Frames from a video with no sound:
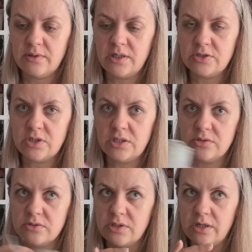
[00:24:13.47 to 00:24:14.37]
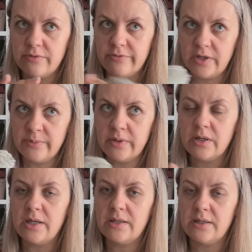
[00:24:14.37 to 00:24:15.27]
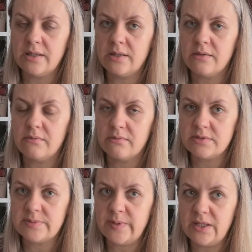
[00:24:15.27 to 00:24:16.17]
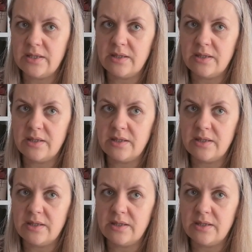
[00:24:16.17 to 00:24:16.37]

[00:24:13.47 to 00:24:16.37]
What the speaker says: I tried to dye fiber and then spin it.